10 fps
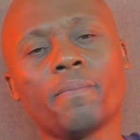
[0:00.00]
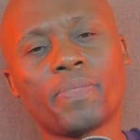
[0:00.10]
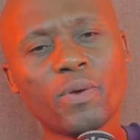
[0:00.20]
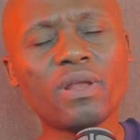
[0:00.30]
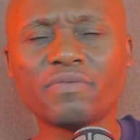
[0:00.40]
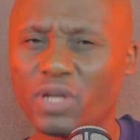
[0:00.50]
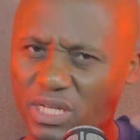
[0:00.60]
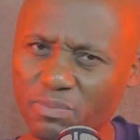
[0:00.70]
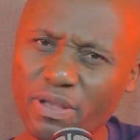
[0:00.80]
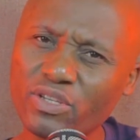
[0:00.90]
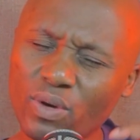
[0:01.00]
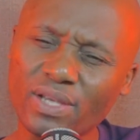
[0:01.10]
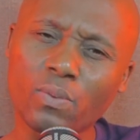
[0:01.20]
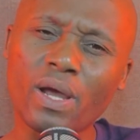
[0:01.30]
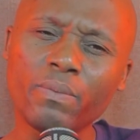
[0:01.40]
you'll have to explain to us,
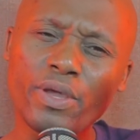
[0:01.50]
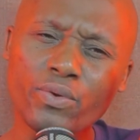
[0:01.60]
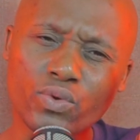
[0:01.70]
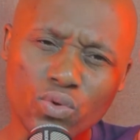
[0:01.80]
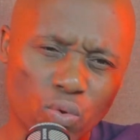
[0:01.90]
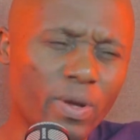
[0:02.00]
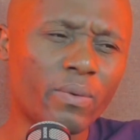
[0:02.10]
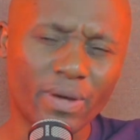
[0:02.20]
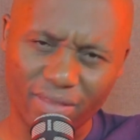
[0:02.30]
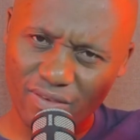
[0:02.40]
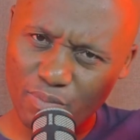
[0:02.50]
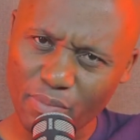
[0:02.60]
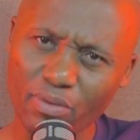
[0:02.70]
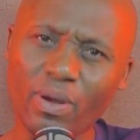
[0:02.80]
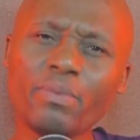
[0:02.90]
what were you doing with these
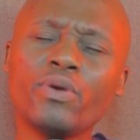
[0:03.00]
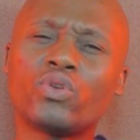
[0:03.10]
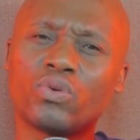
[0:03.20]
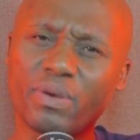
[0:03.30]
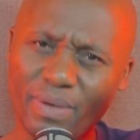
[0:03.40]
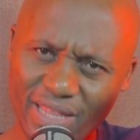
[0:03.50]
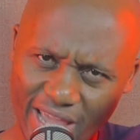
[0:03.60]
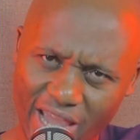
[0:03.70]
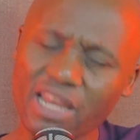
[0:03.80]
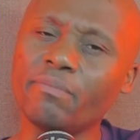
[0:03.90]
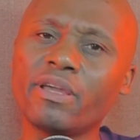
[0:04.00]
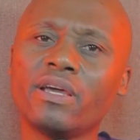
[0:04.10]
people? What were you doing with the enemy?